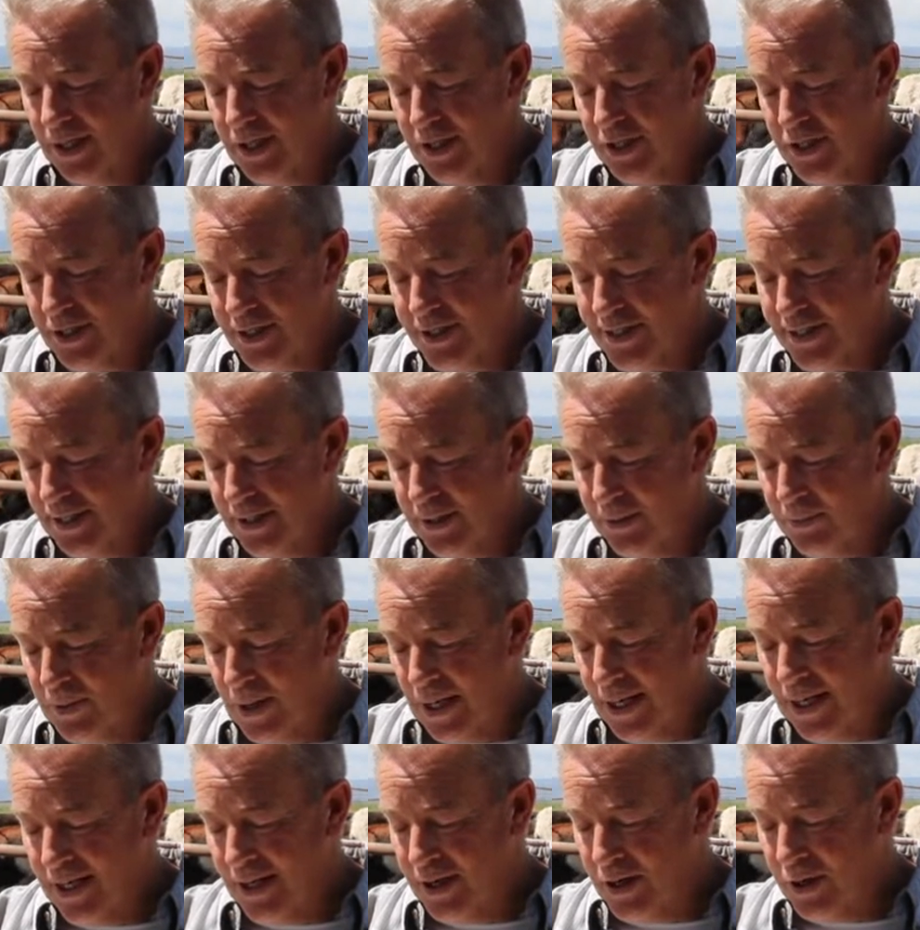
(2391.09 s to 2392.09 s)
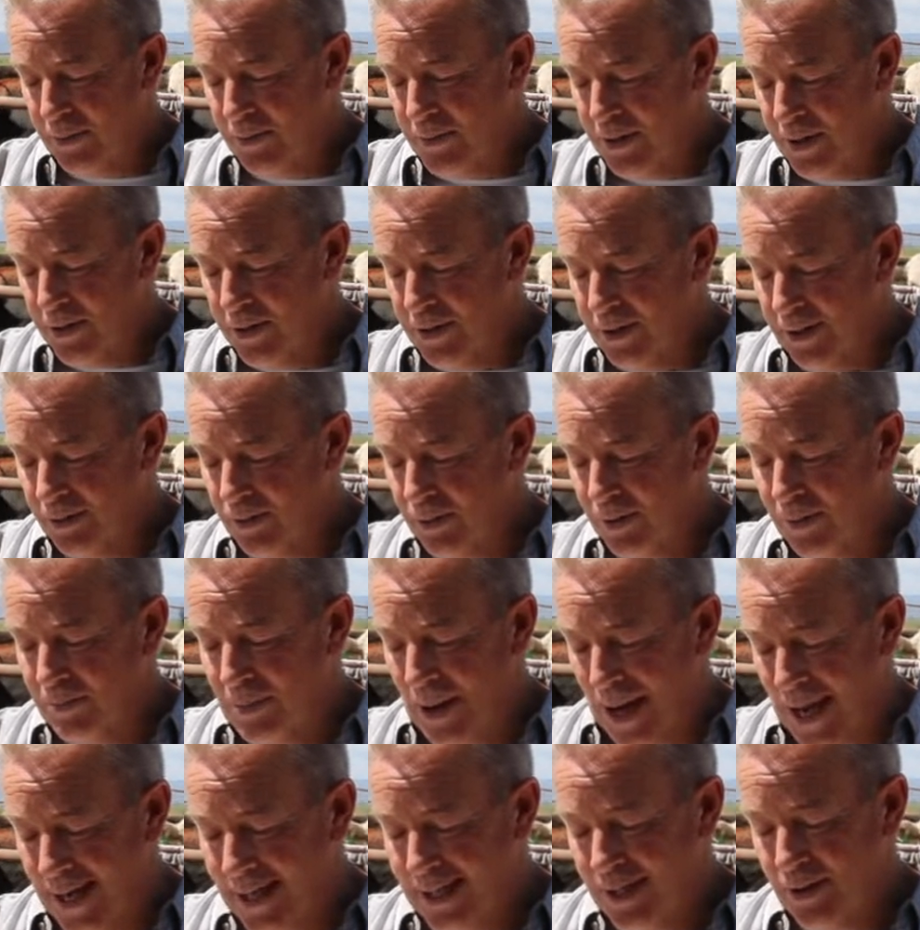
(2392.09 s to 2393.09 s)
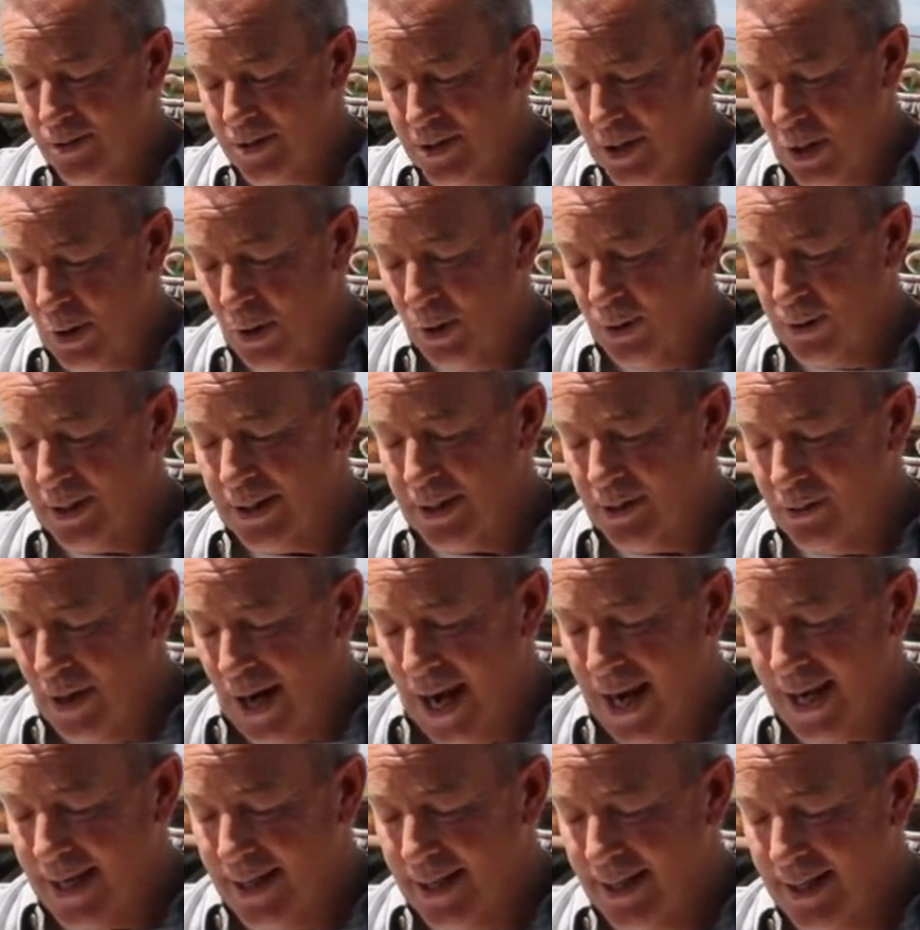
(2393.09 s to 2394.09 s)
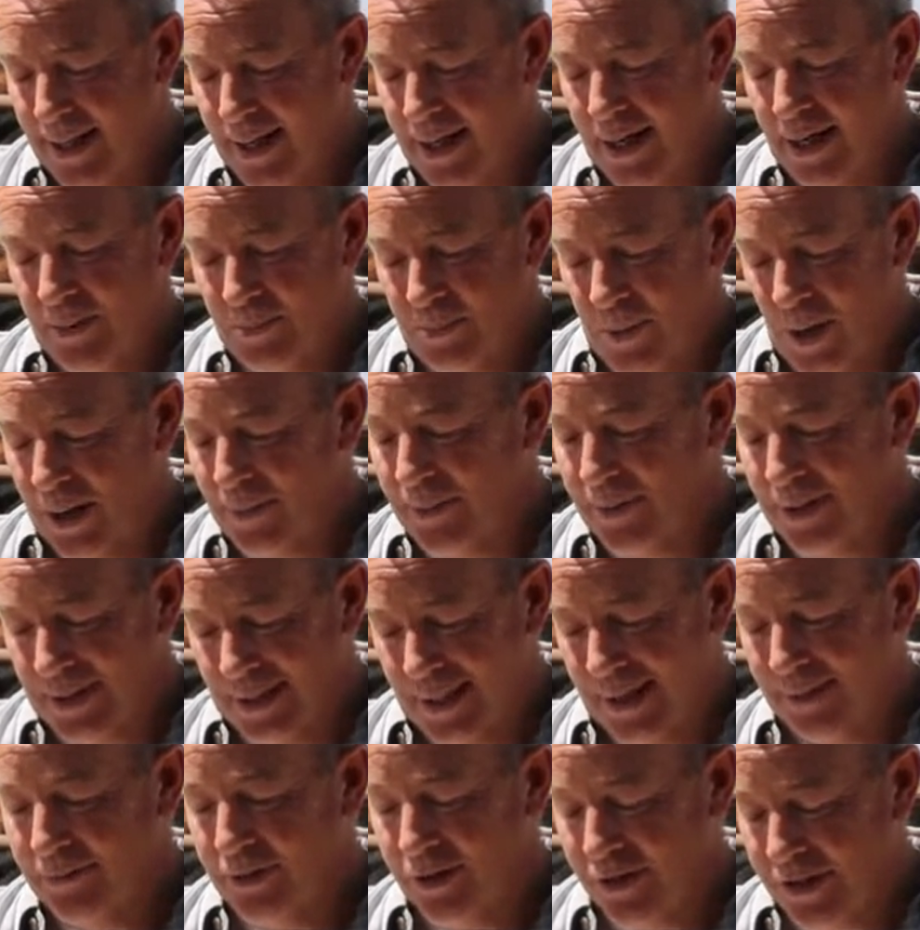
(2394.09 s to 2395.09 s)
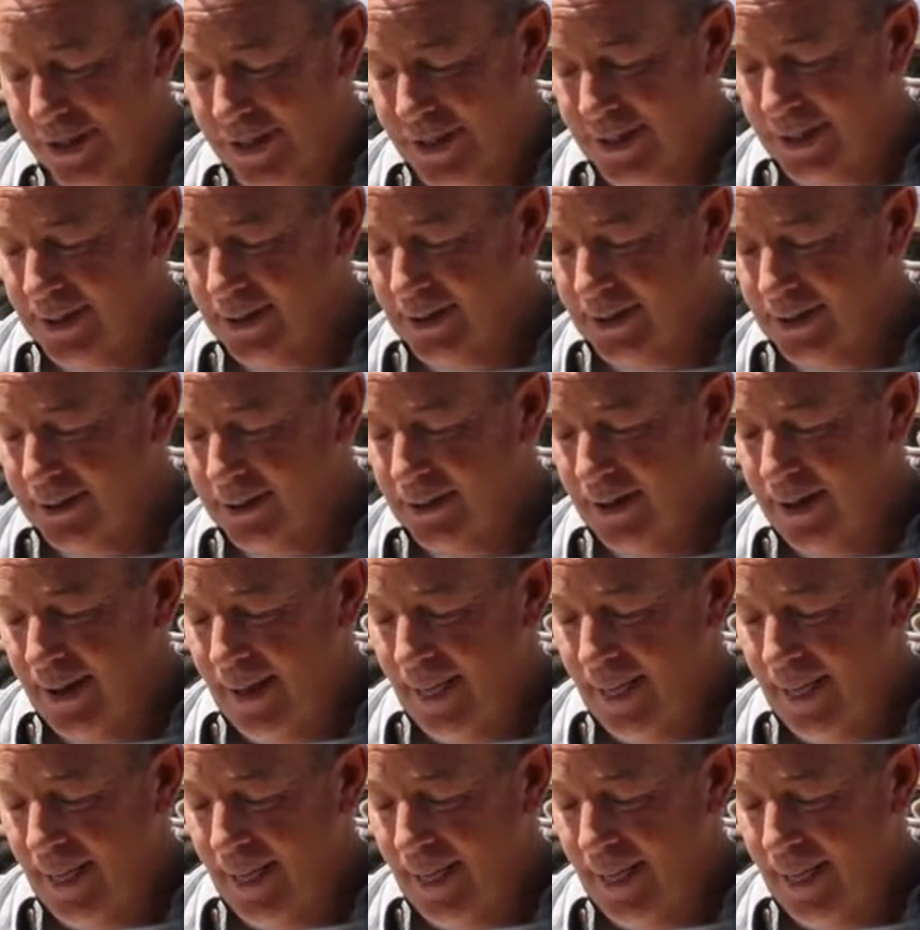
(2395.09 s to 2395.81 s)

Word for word: She celebrated her beauty. When Pandy was old and ragged, Barbie loved her still.